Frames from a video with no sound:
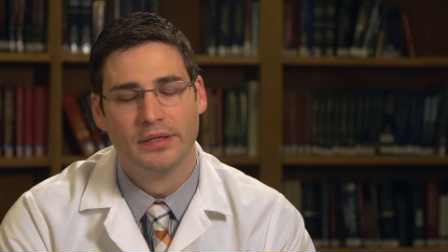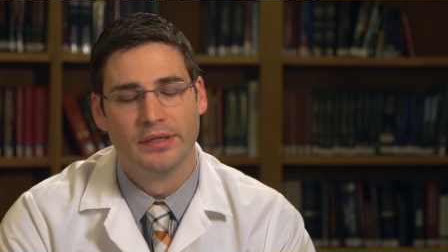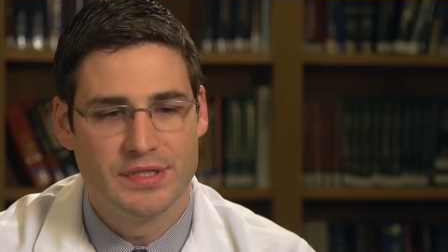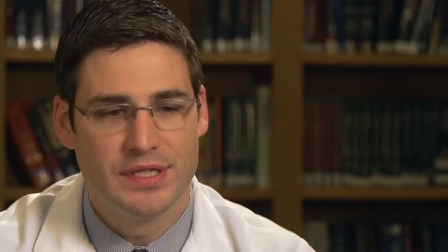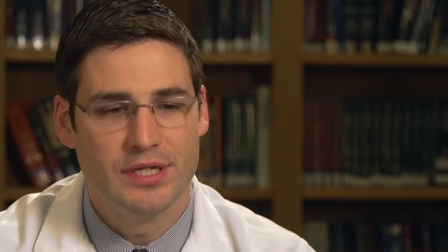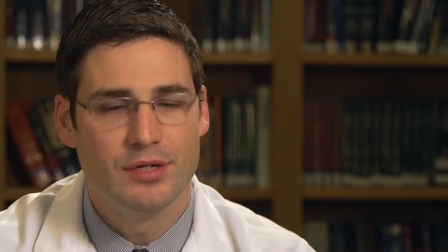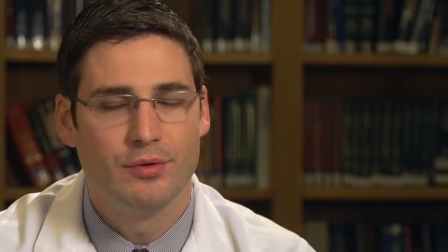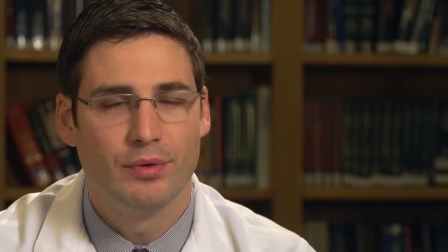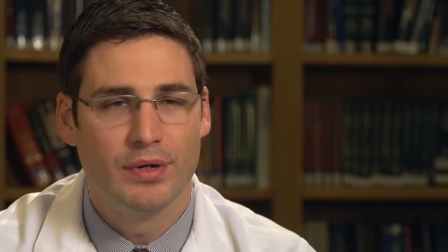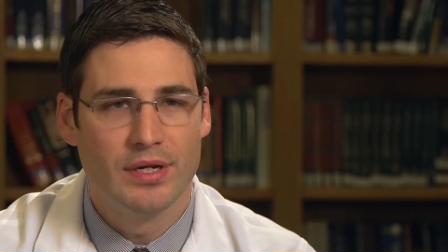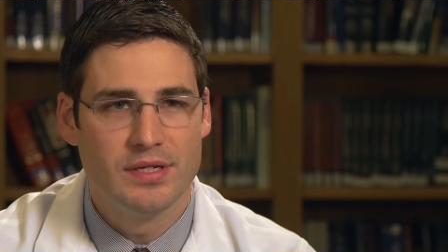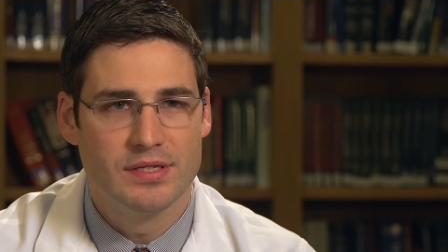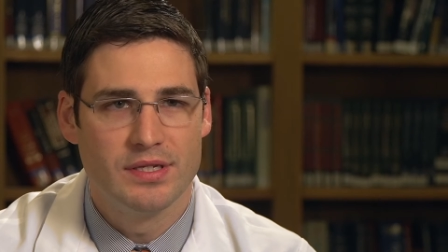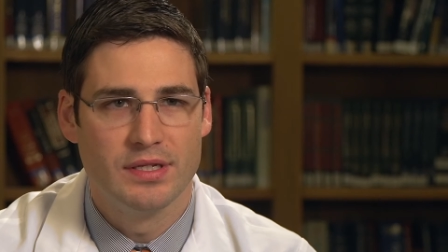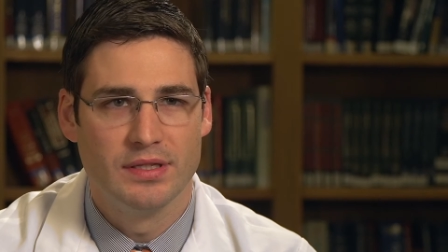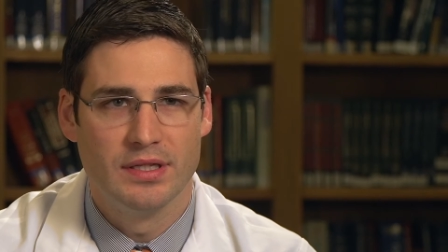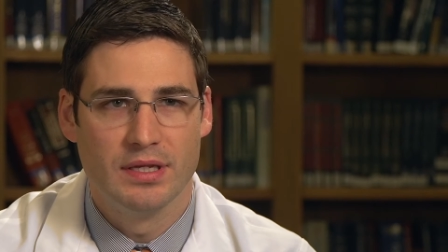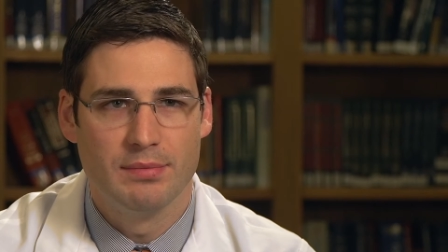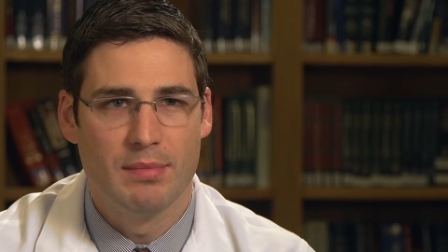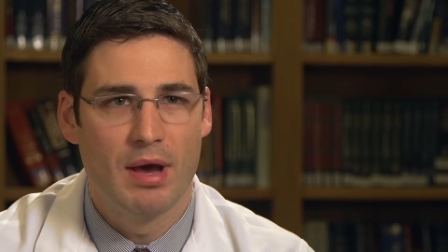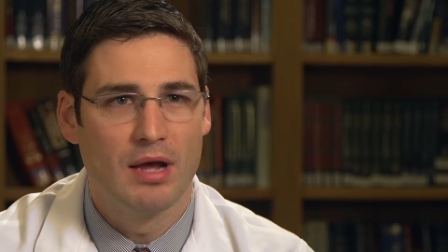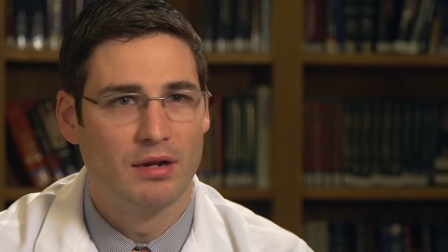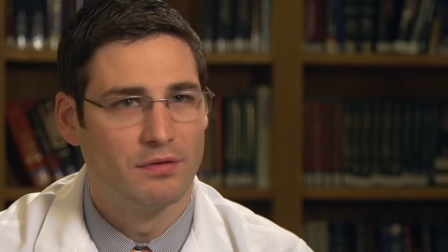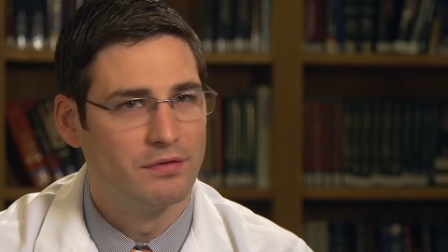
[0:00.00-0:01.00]
decreasing the
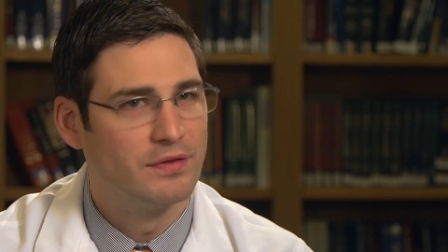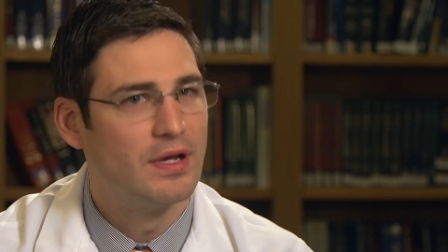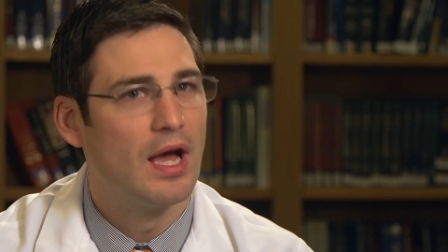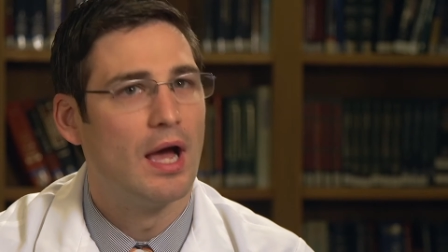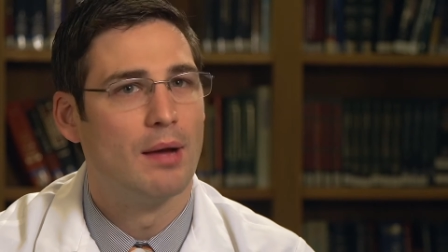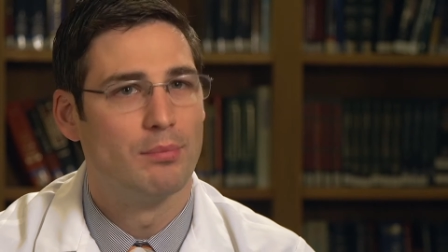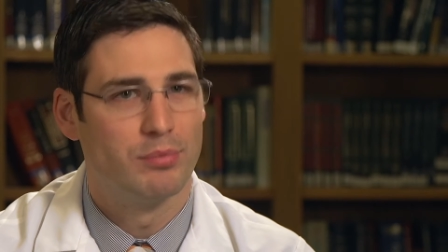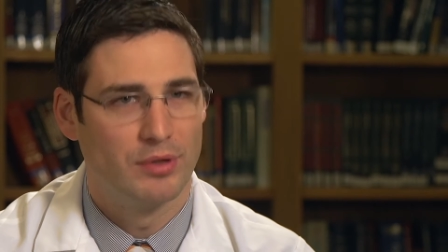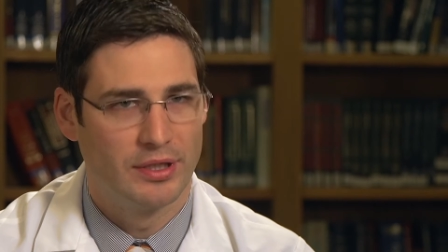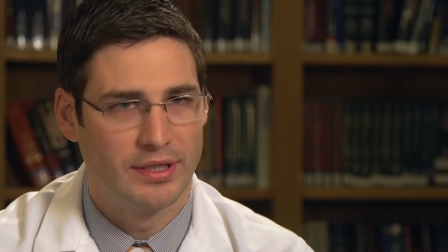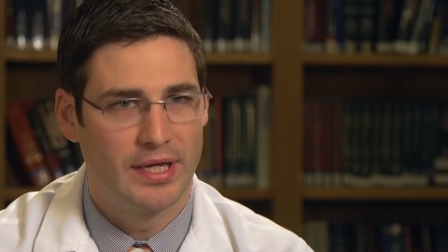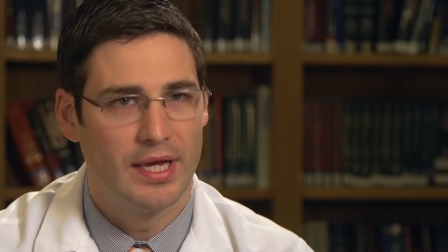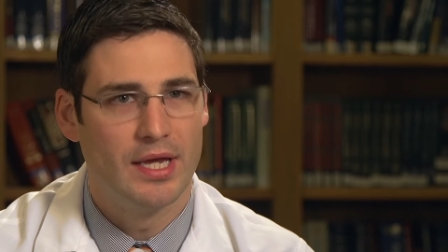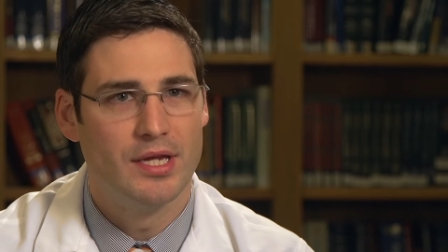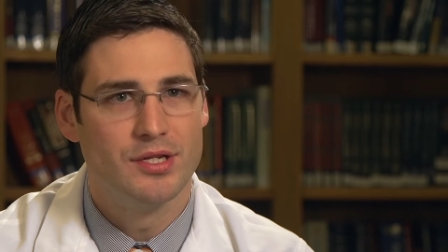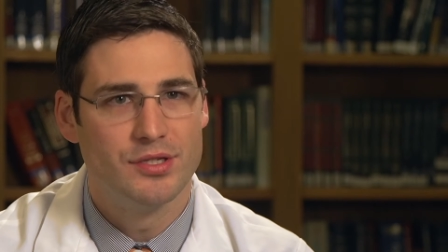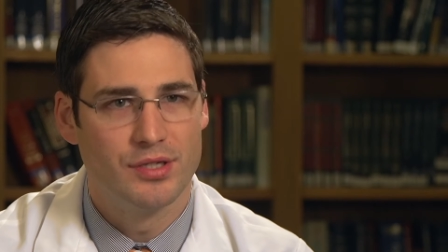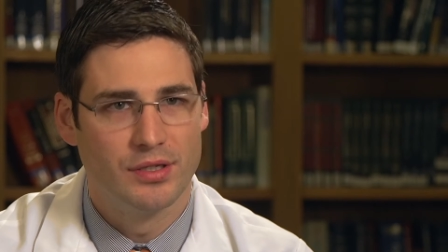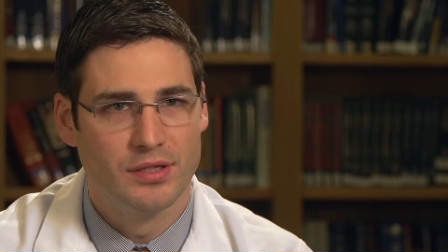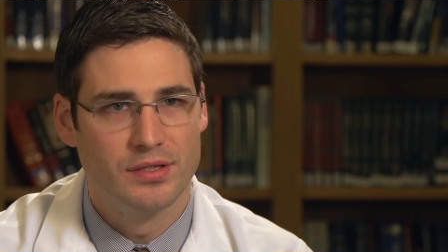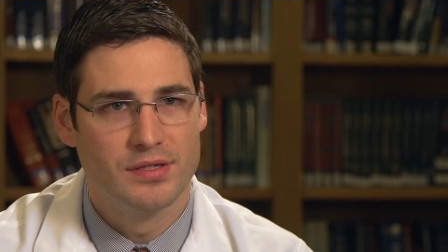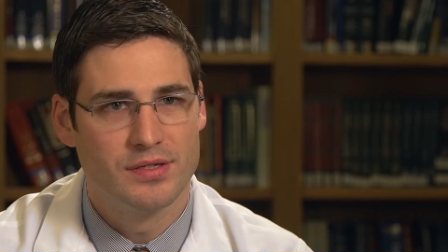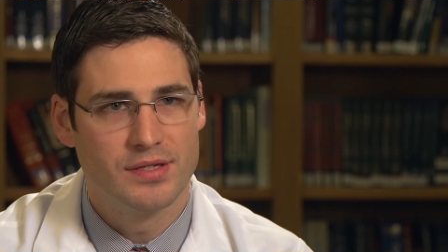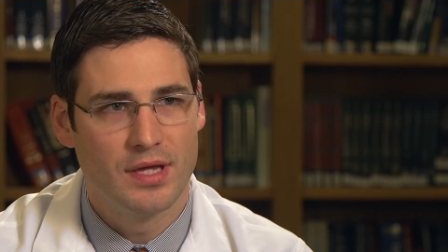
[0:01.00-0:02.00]
amount of
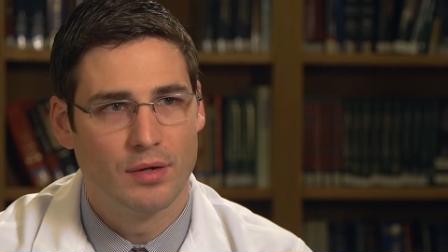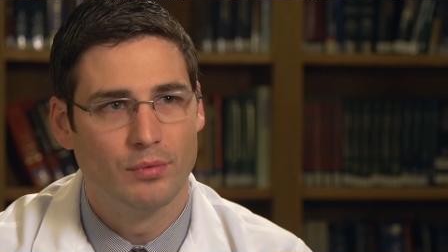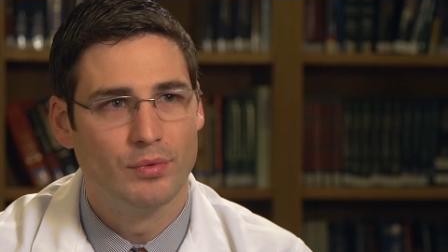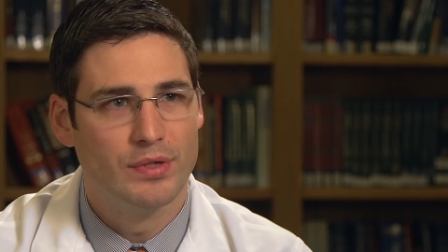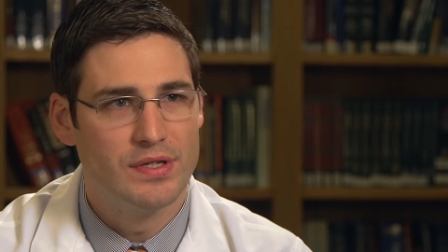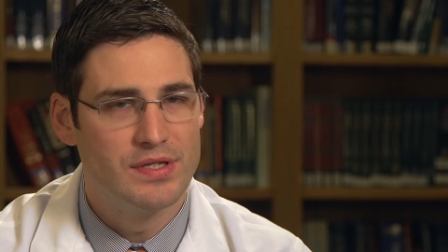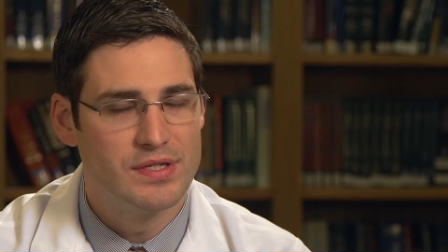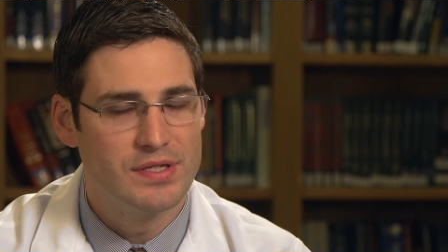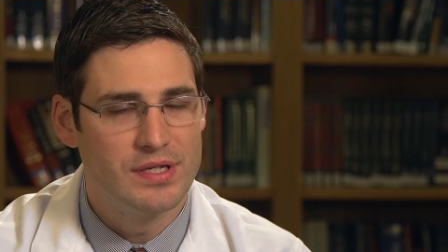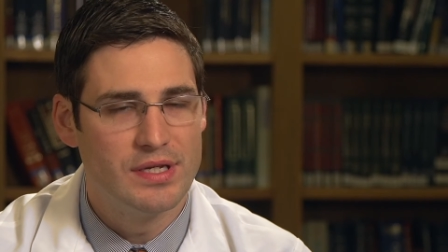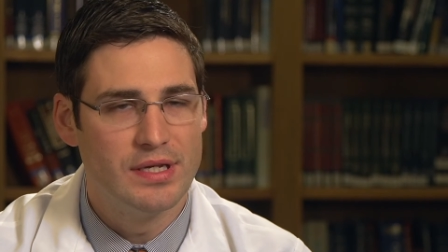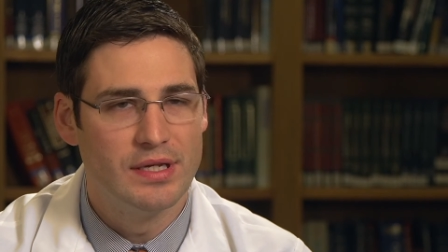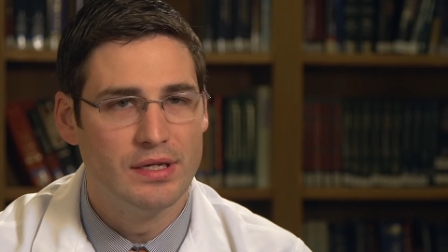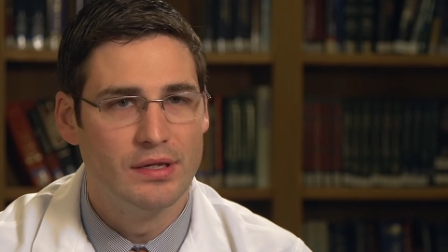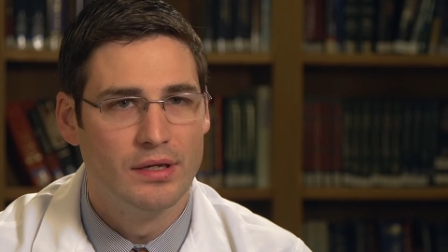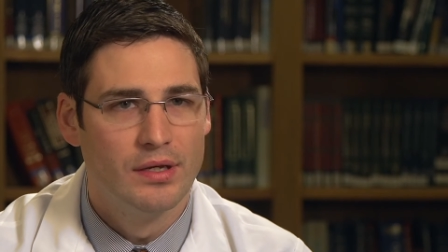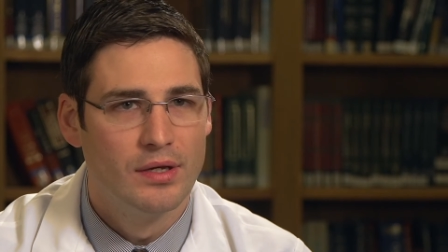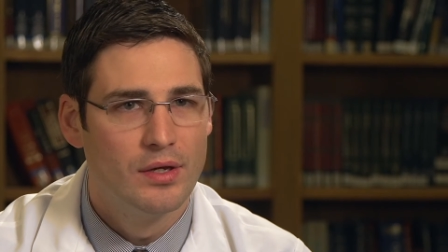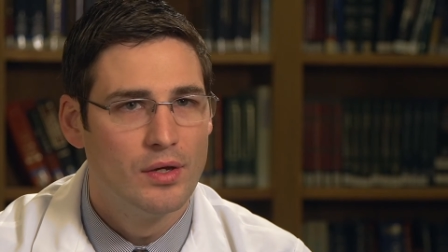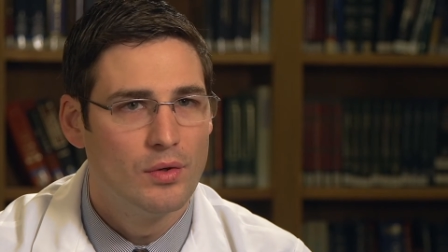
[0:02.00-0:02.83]
complications that we see